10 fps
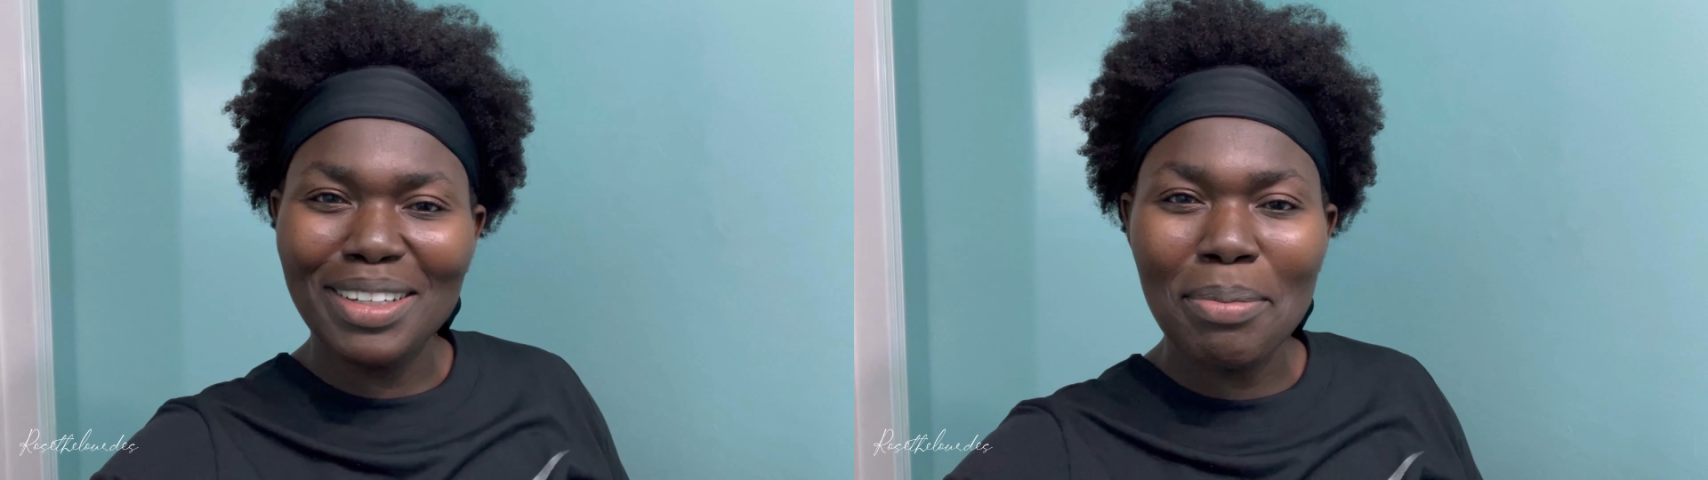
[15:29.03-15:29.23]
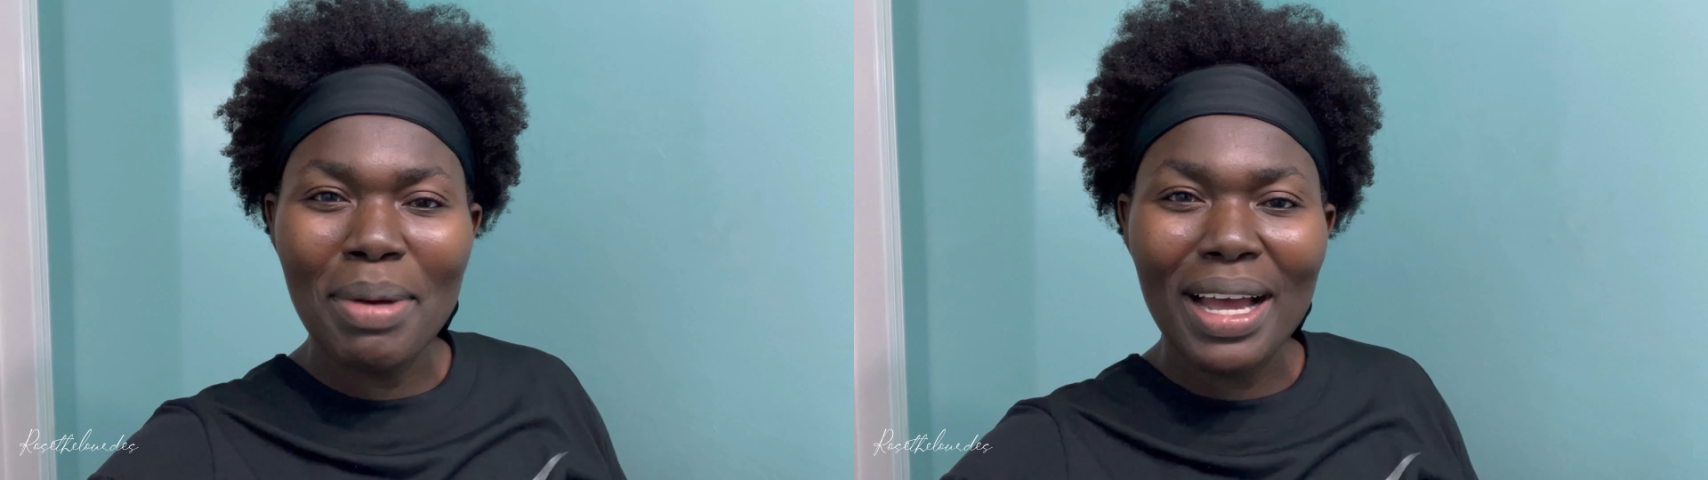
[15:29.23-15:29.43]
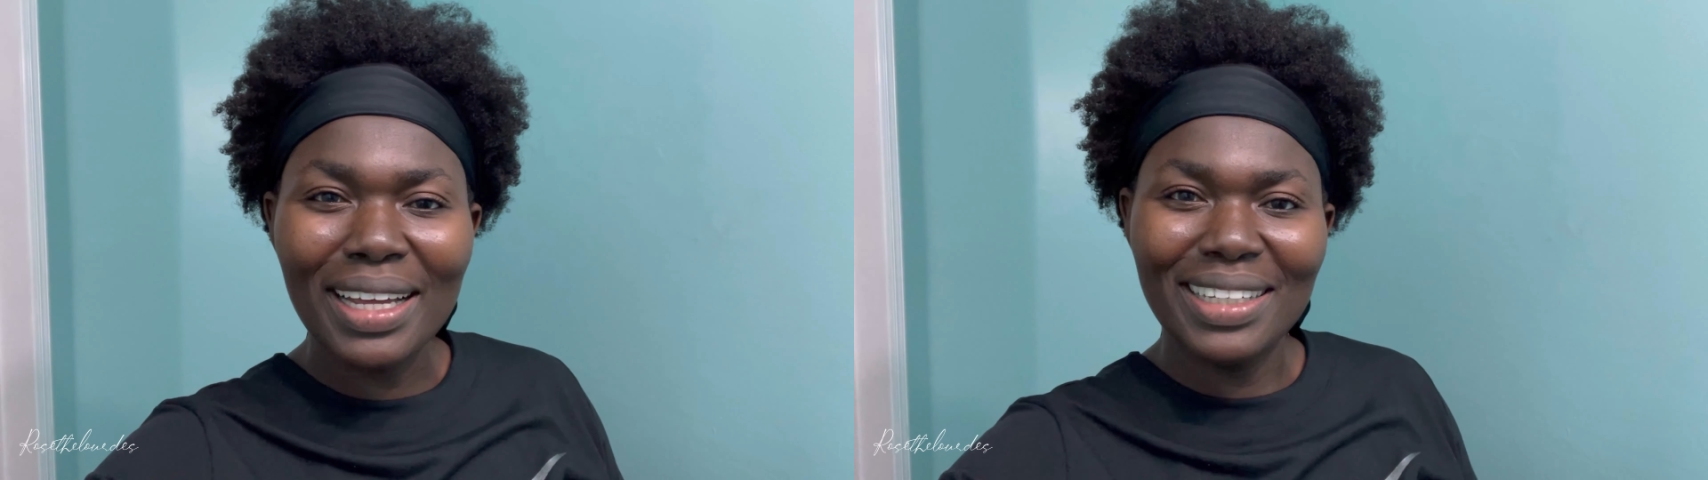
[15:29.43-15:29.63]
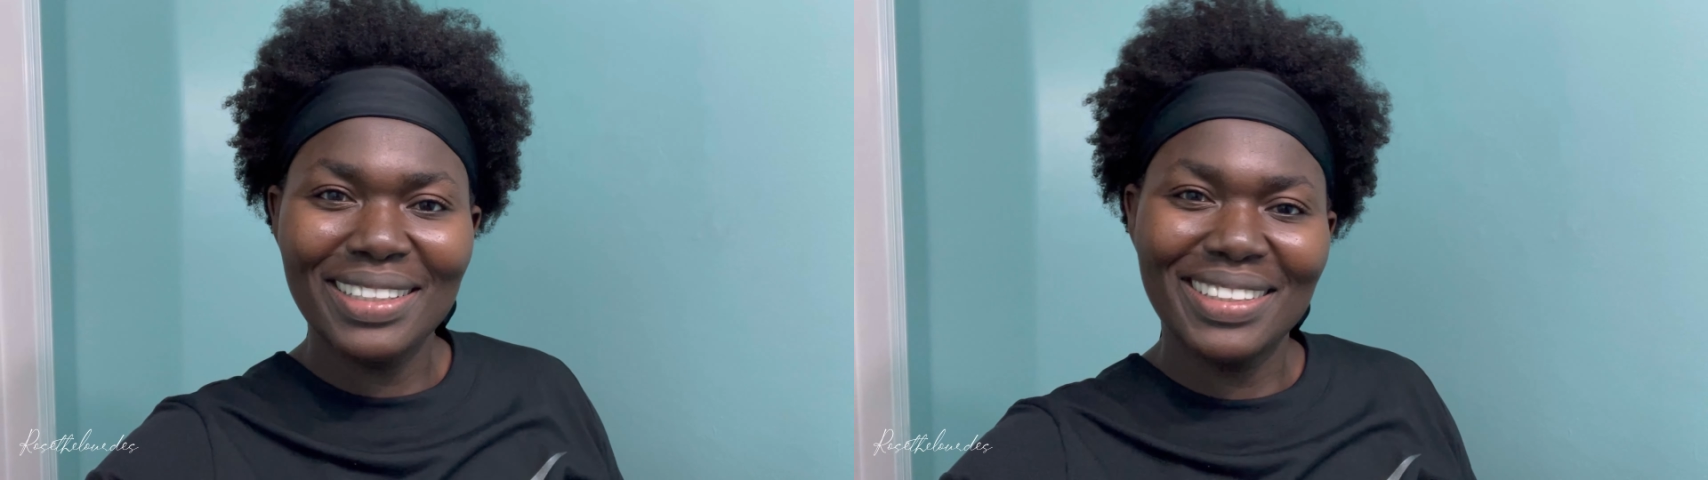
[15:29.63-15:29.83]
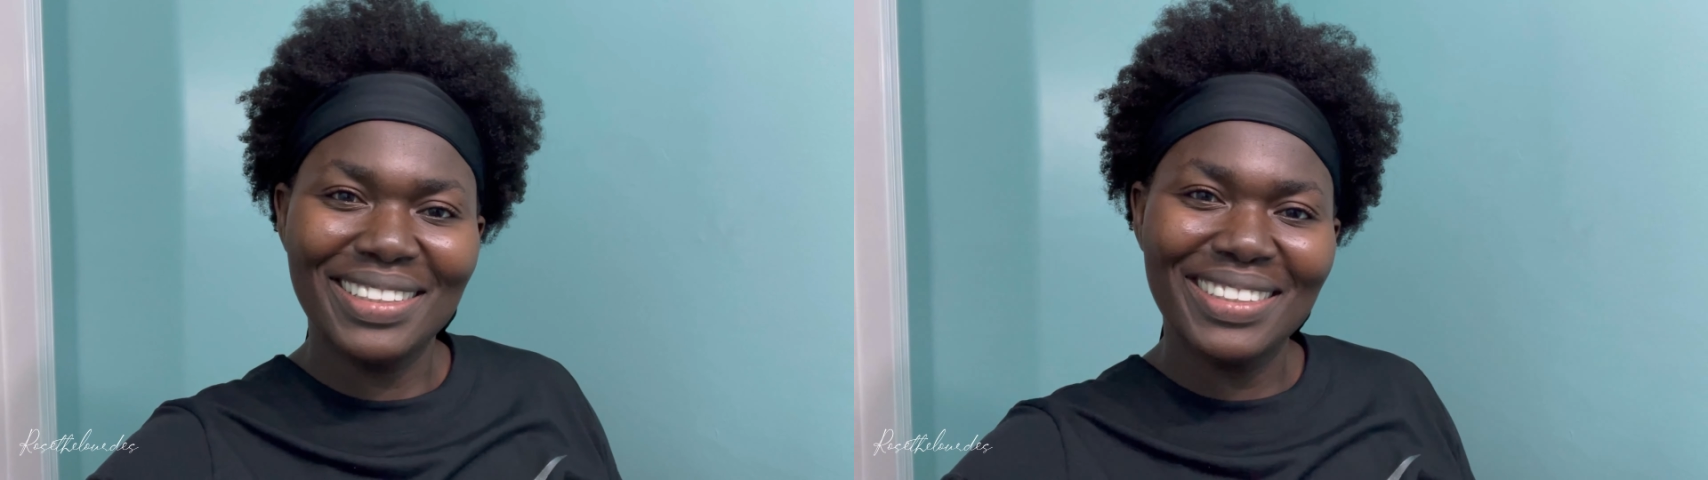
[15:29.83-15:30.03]

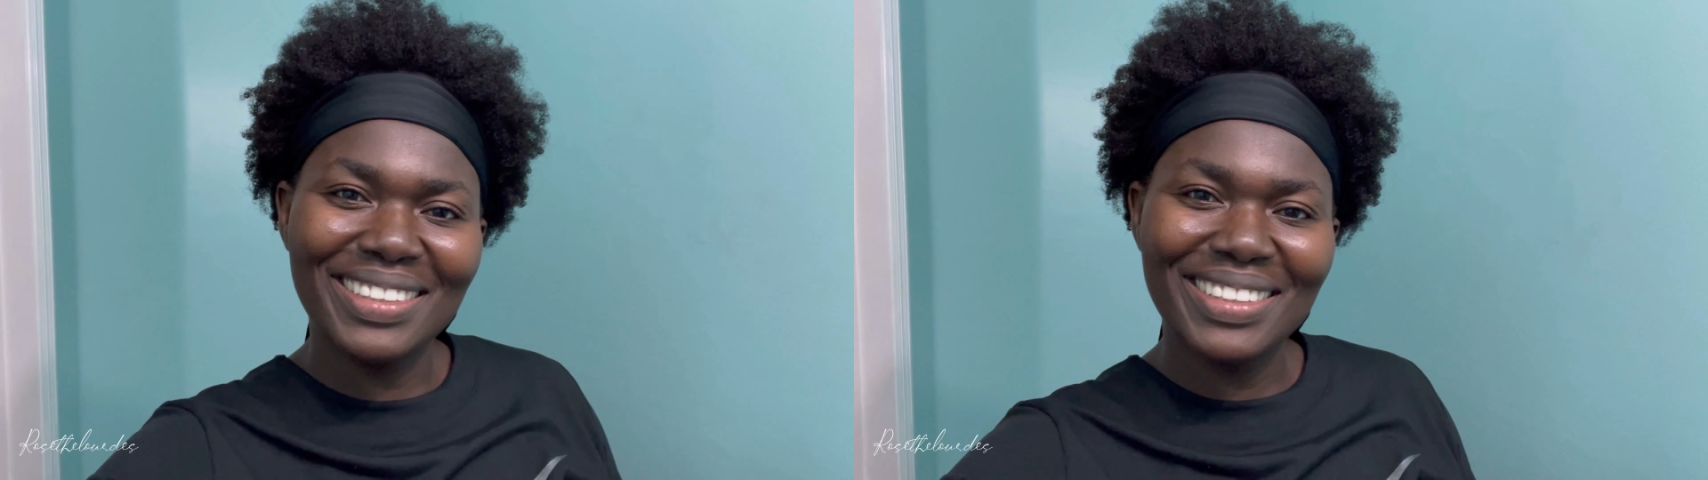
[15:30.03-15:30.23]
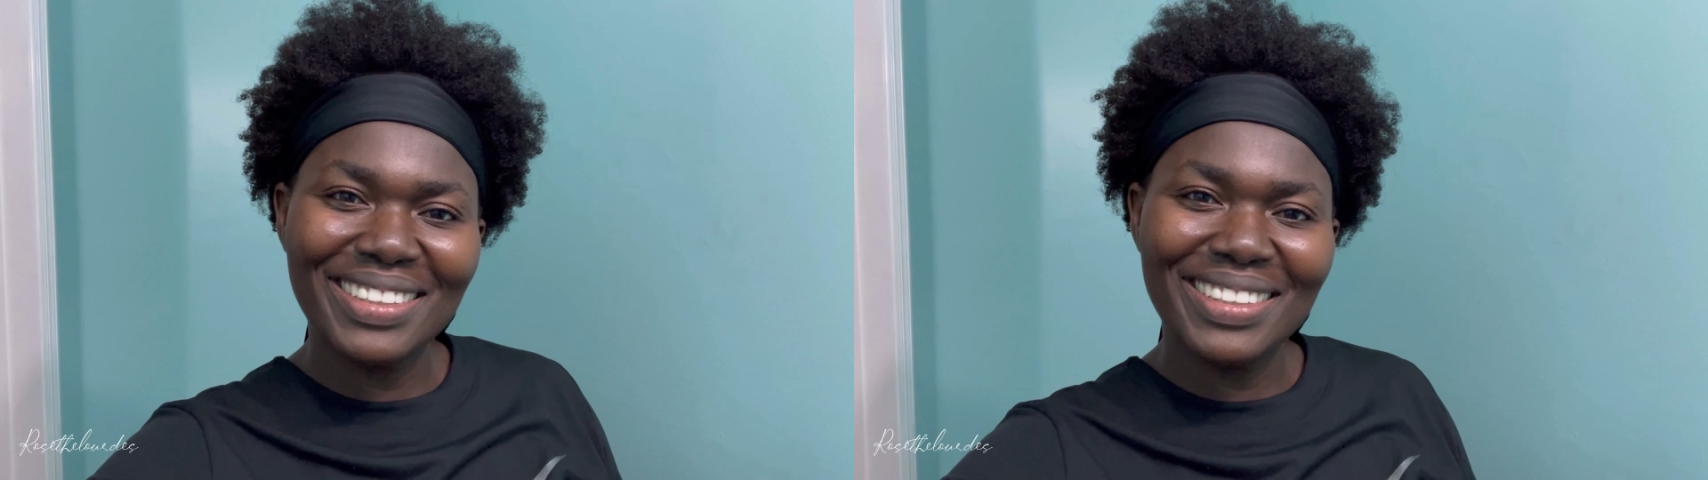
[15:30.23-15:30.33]
Bye.